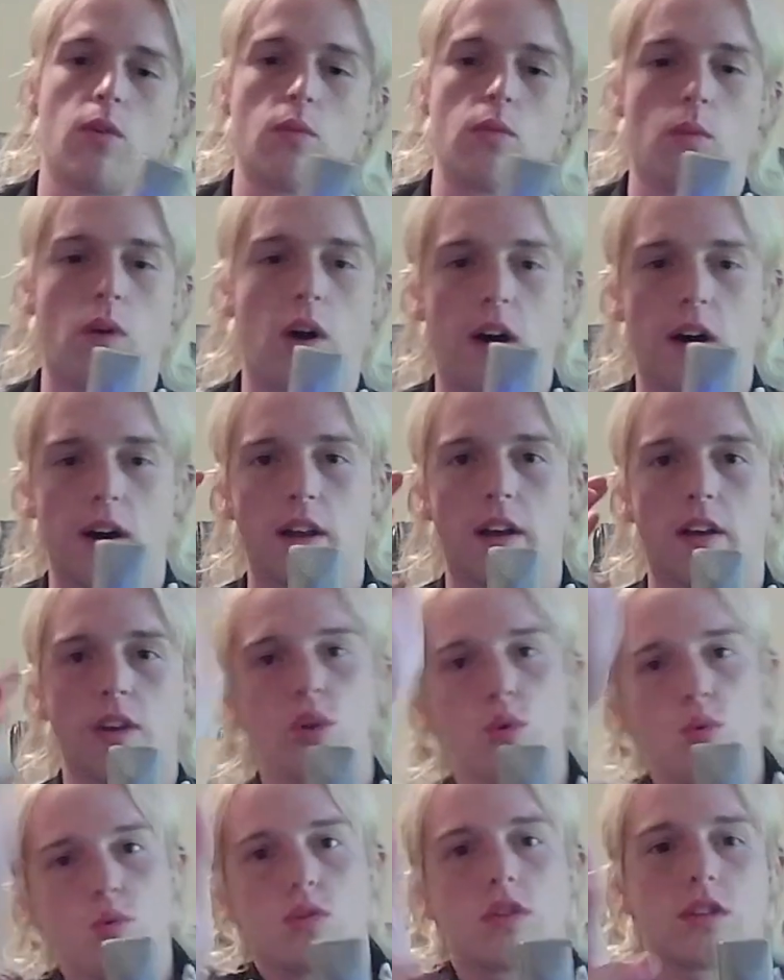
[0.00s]
want to
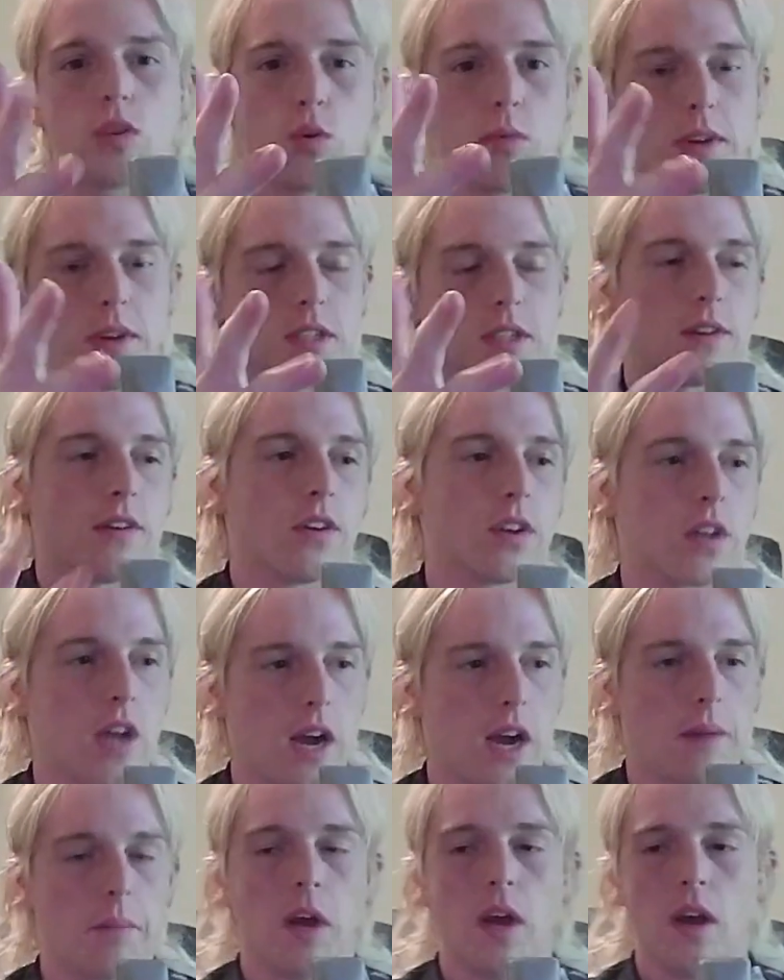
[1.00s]
use too much of your
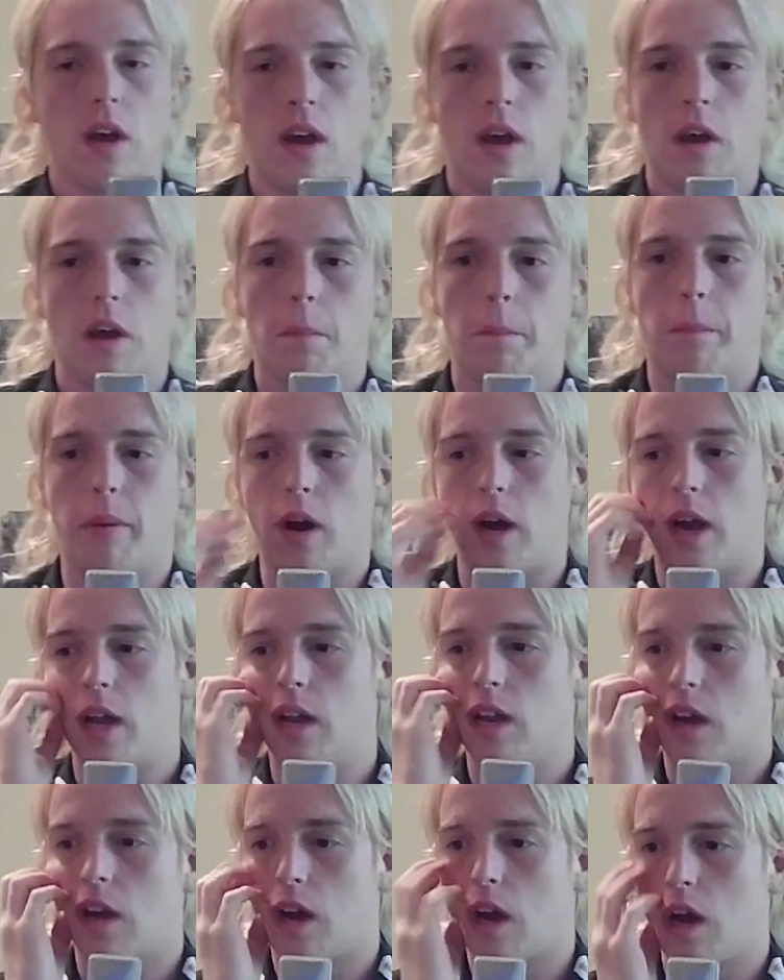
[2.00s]
time.
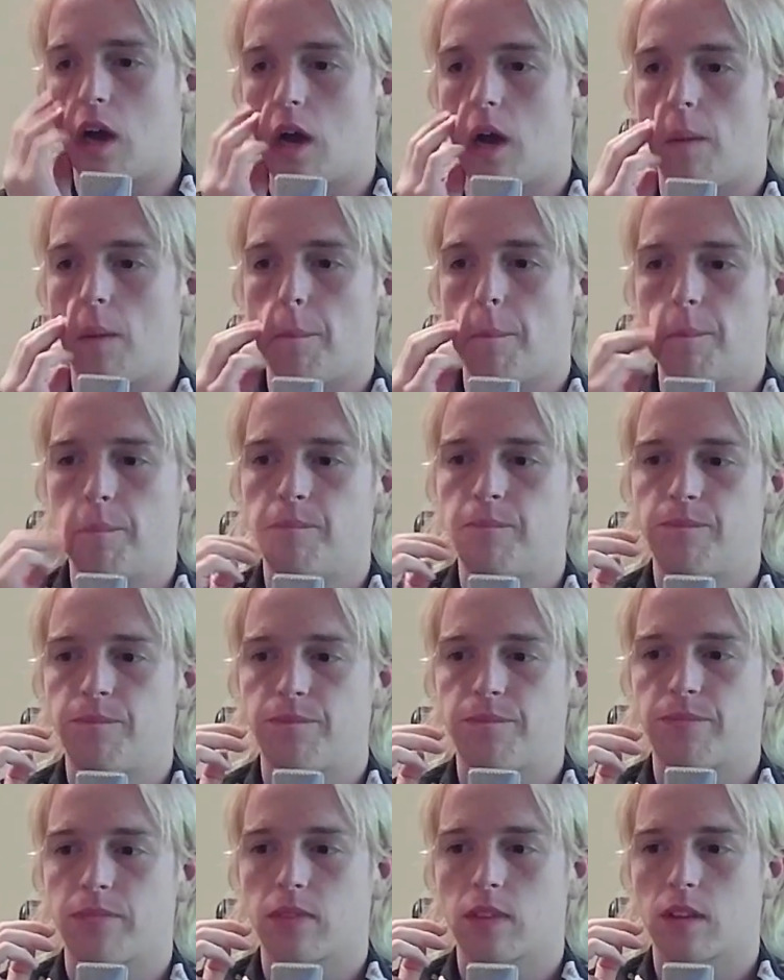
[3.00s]
But how
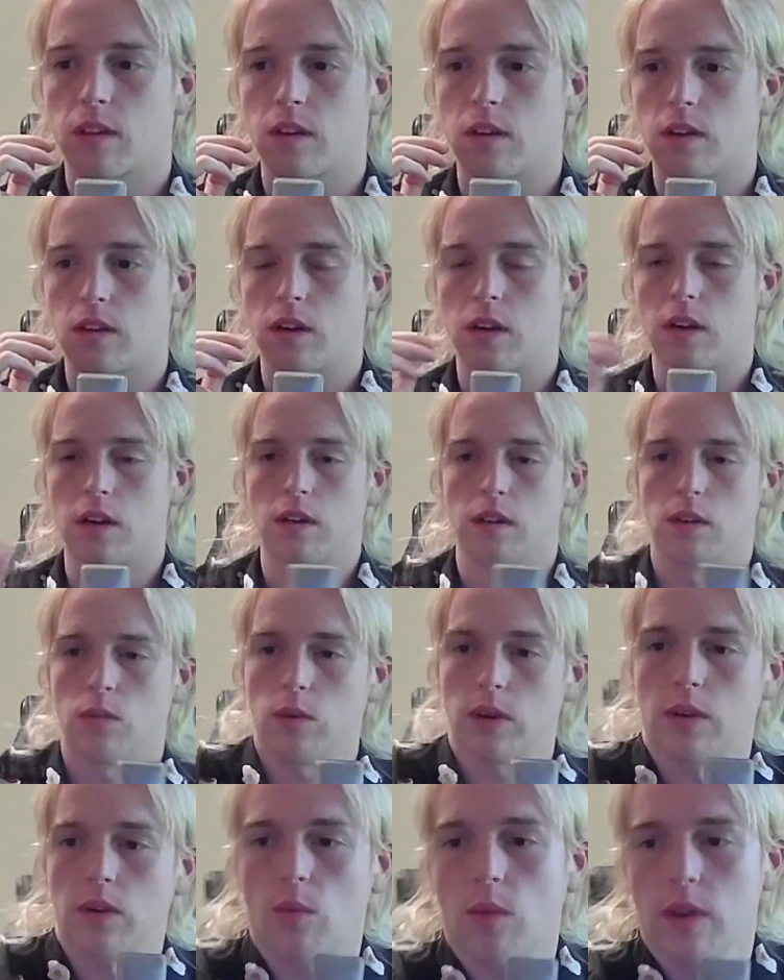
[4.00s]

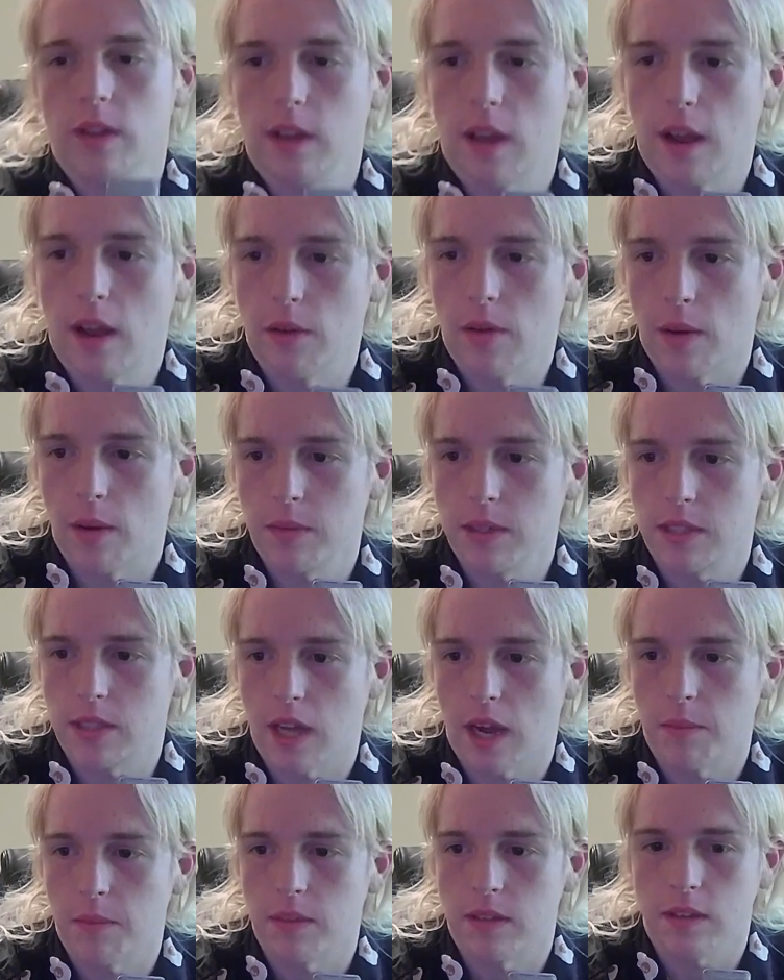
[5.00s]
much
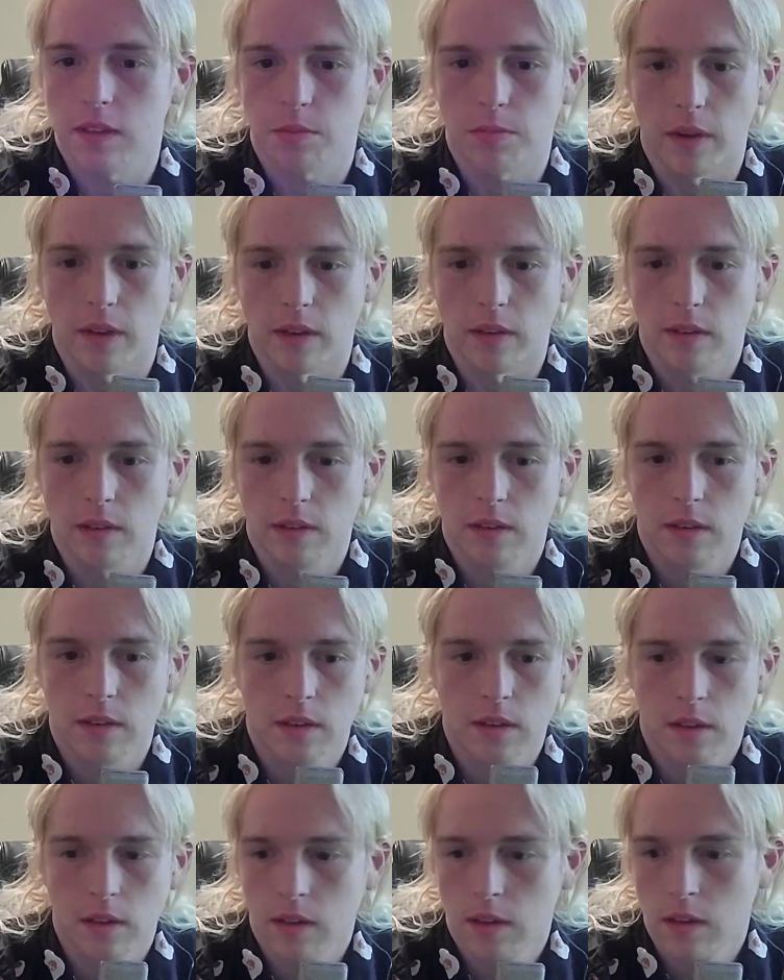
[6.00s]
time has this been?
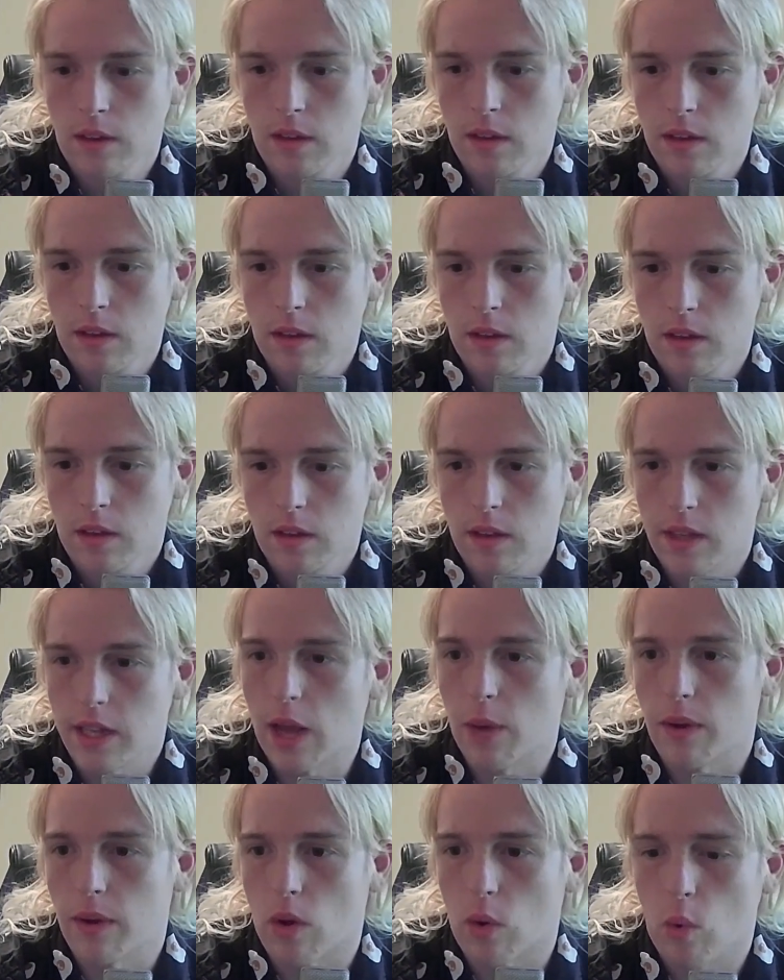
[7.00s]

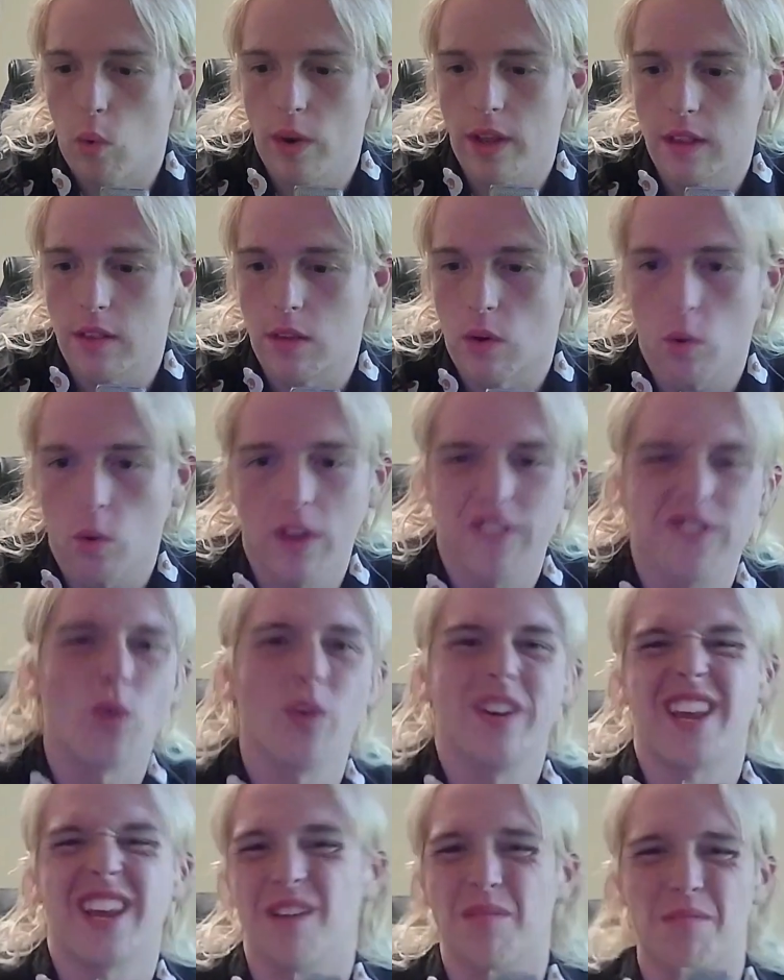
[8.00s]
There we go. Only
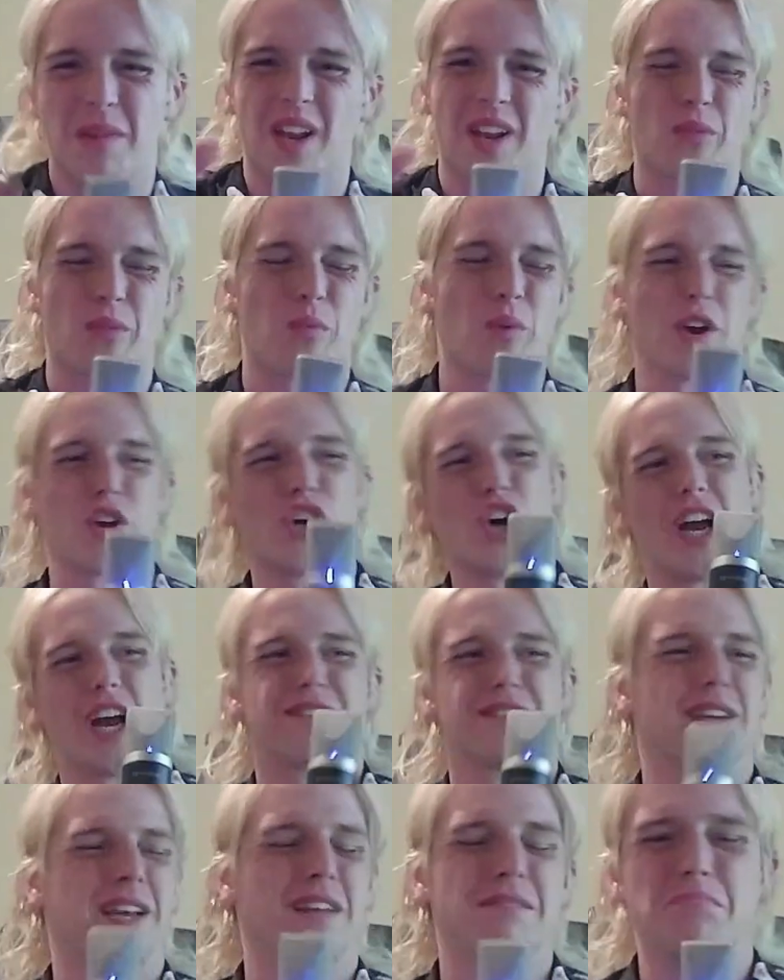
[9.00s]
14 minutes. We're good,
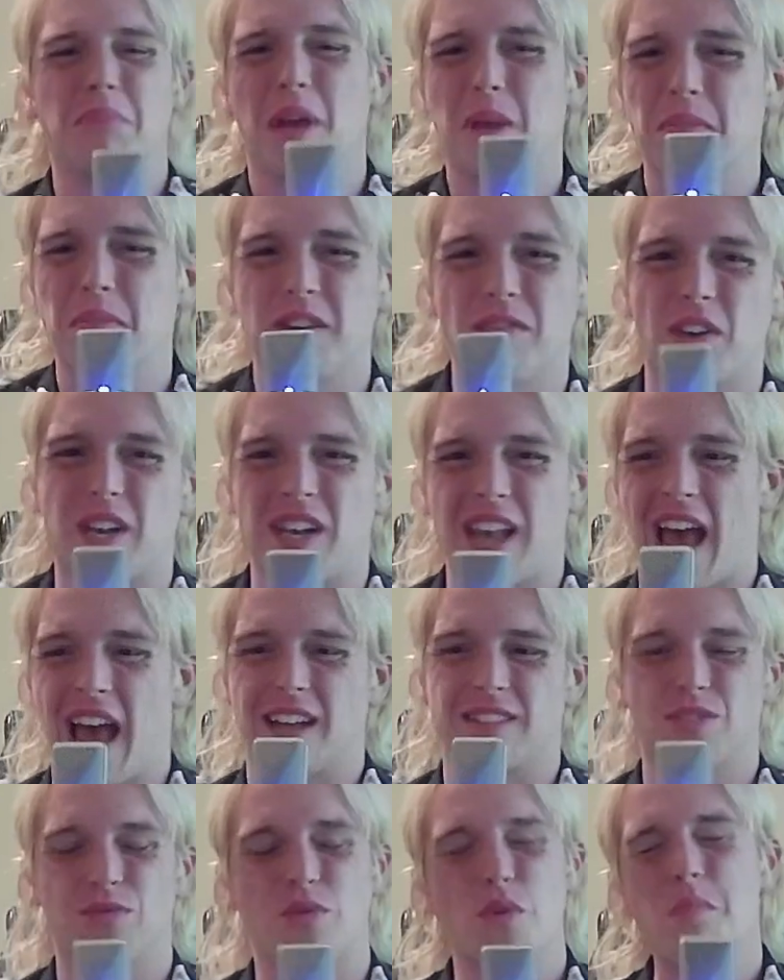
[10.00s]
and maybe even
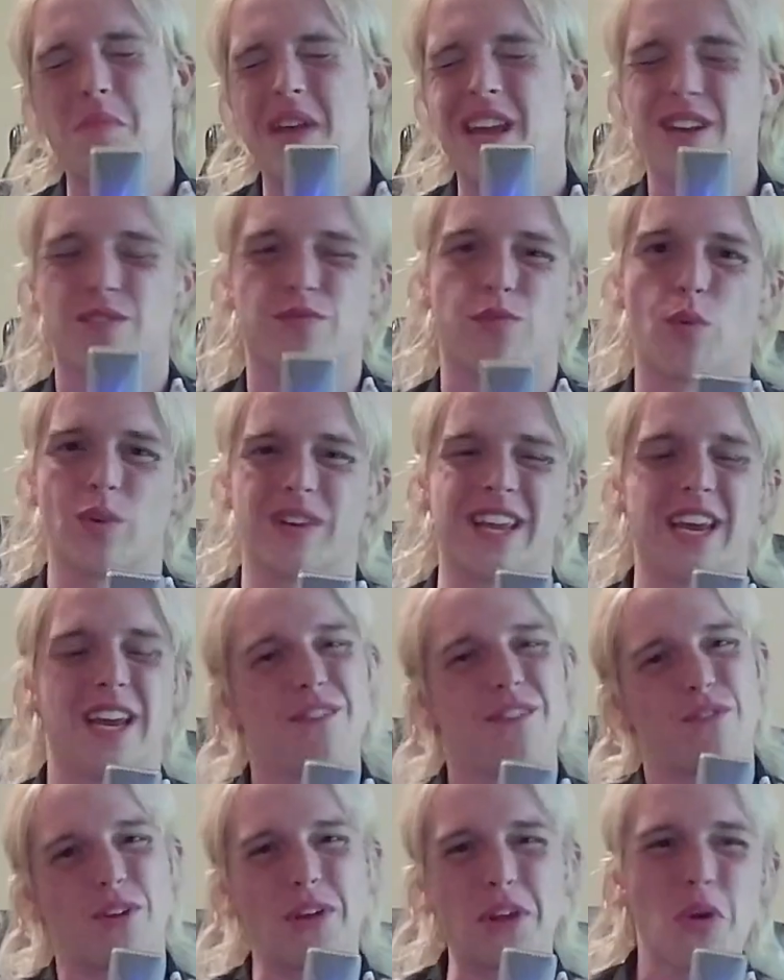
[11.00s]
less. For me, it's
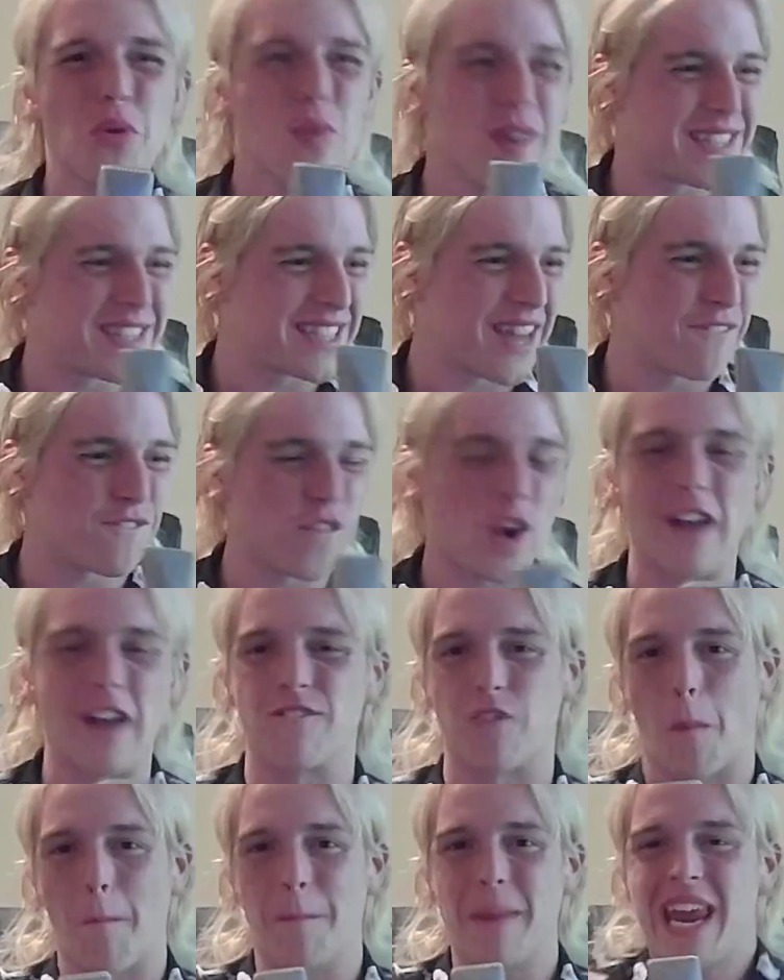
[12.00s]
14. For you, it's different.
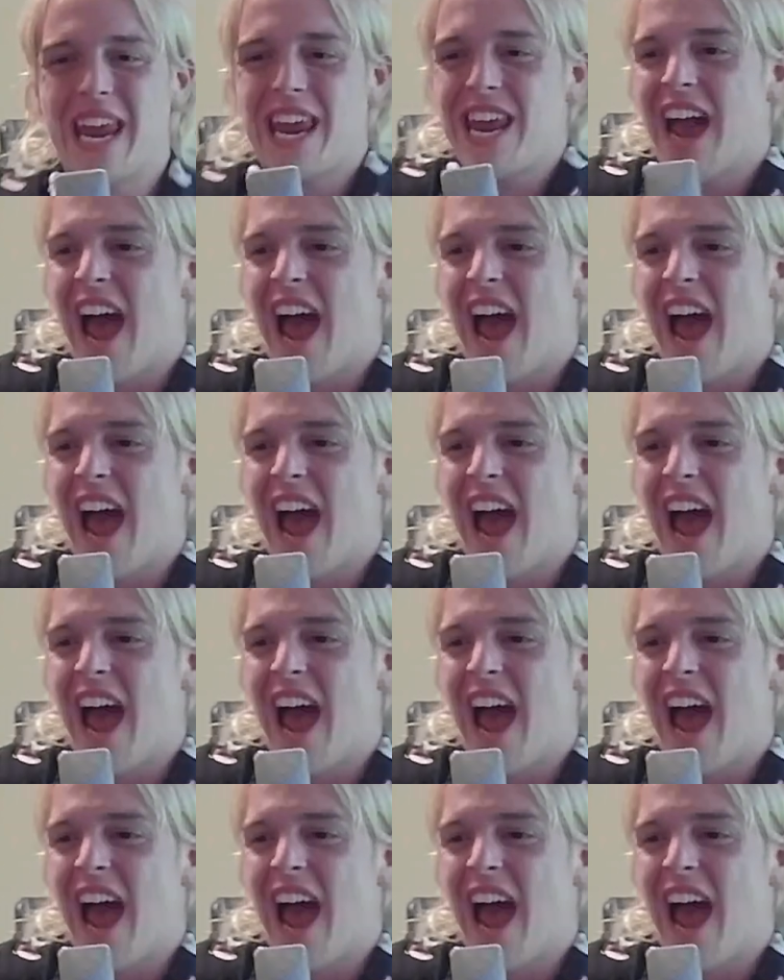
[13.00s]
For me,